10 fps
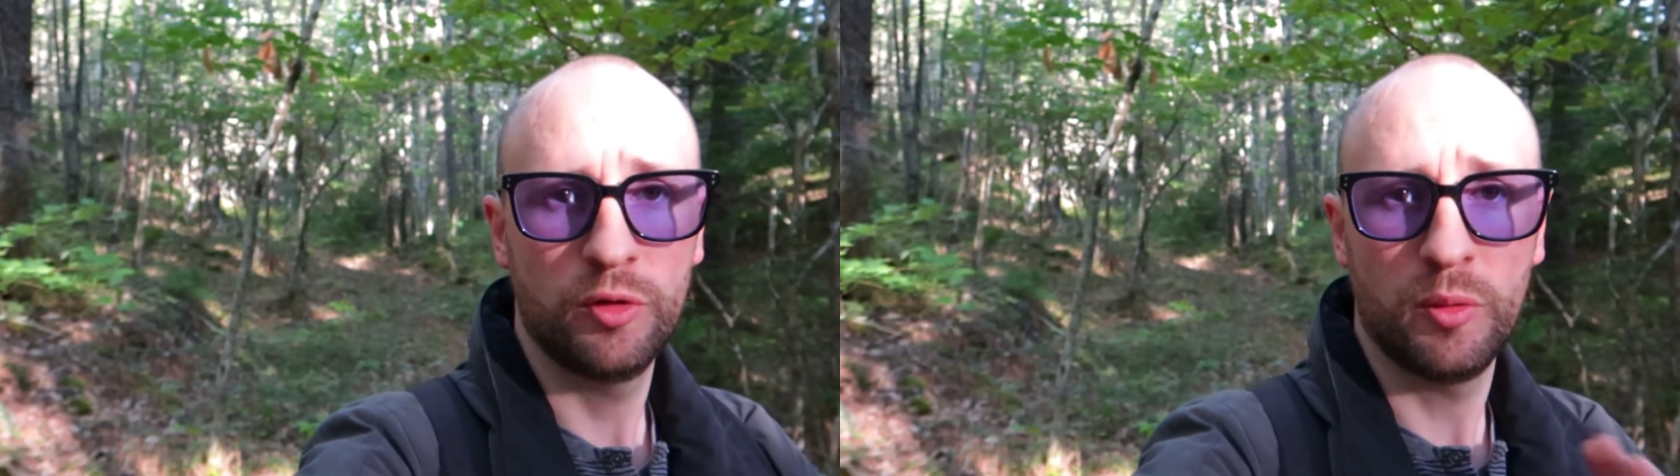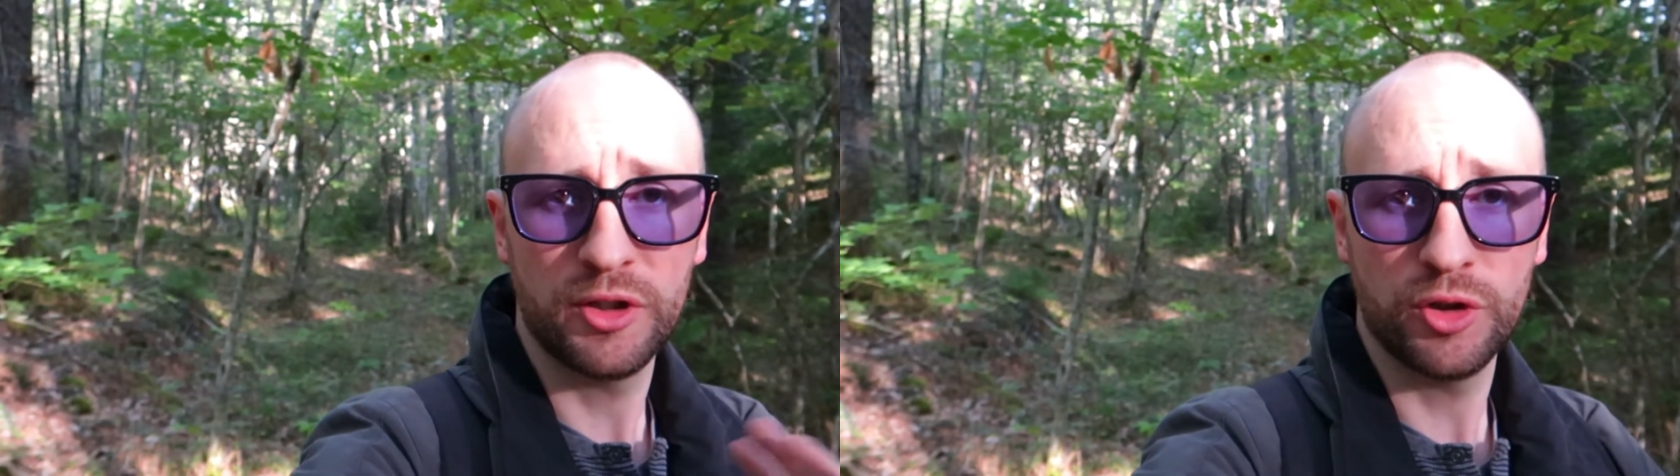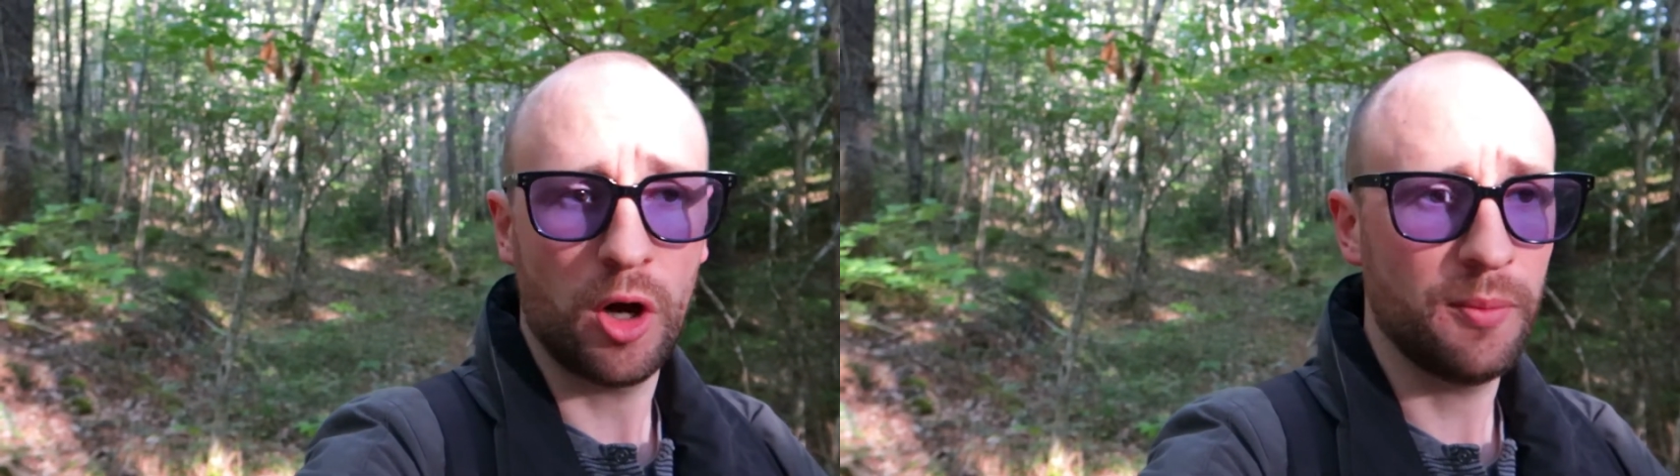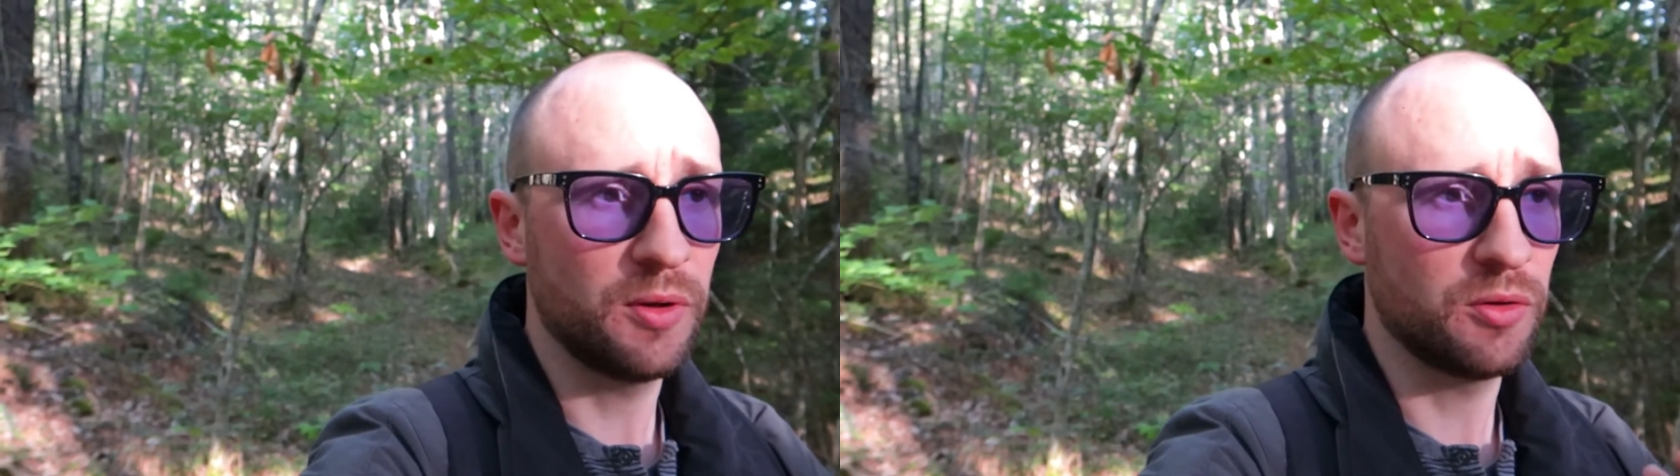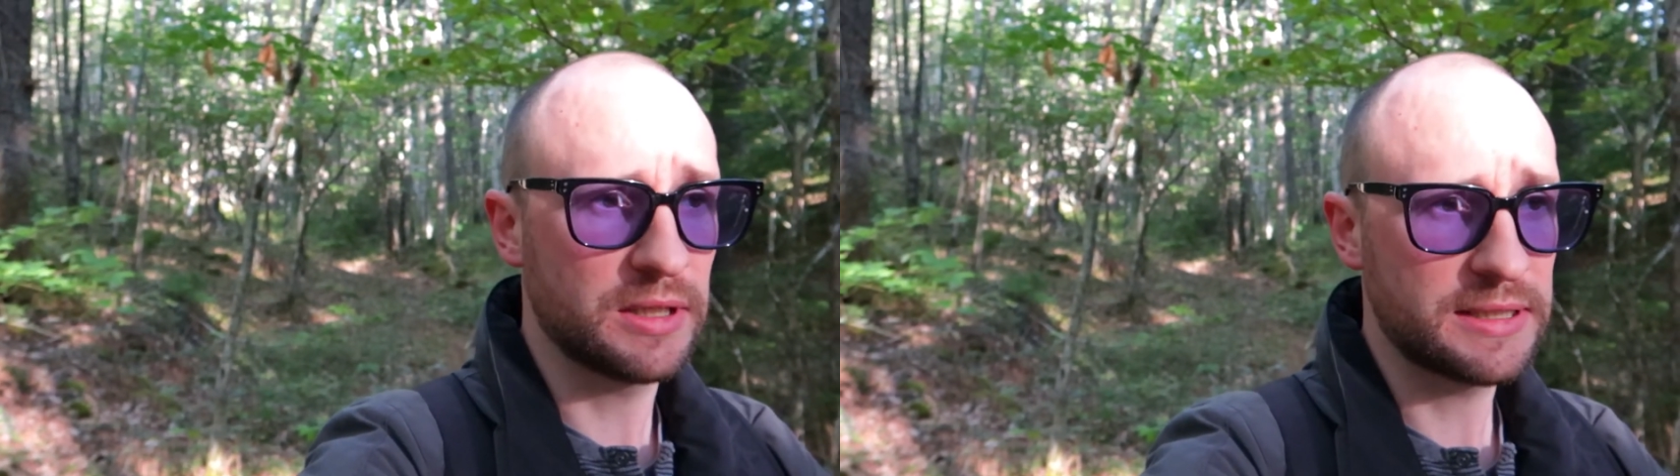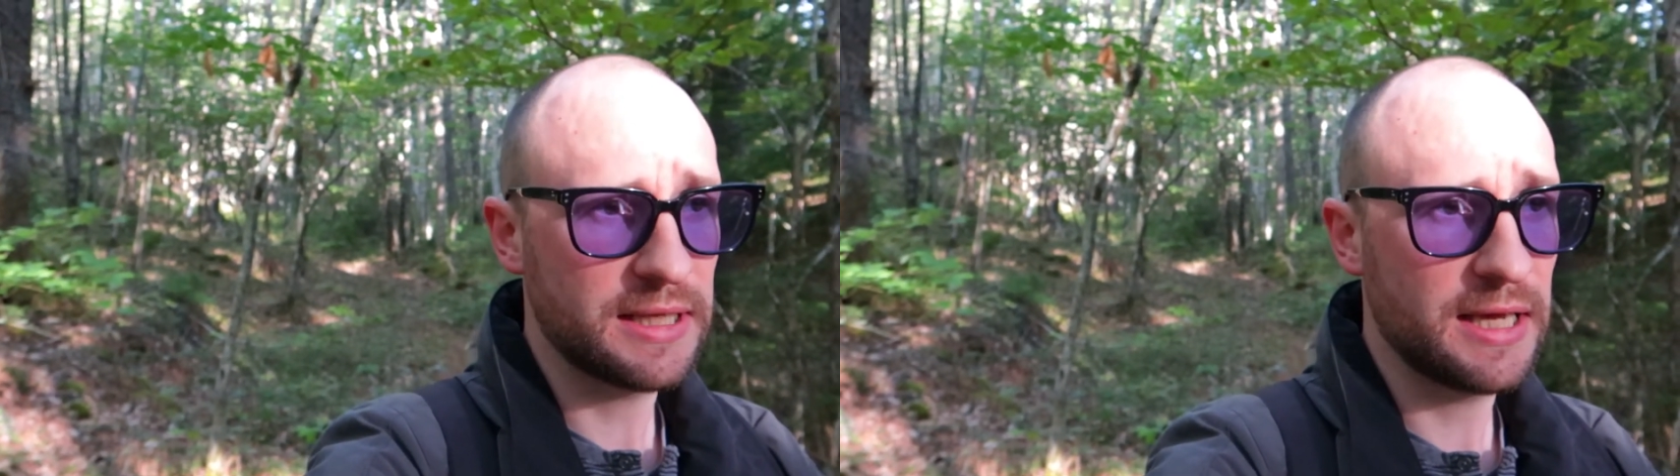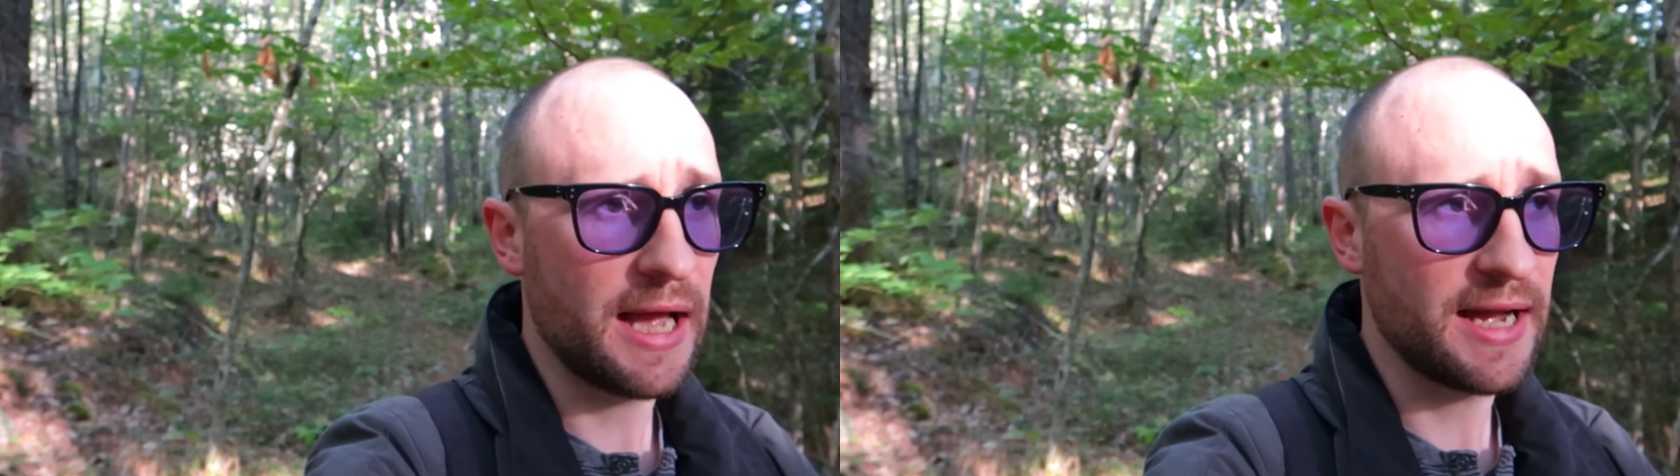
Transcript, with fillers: for my job with real estate,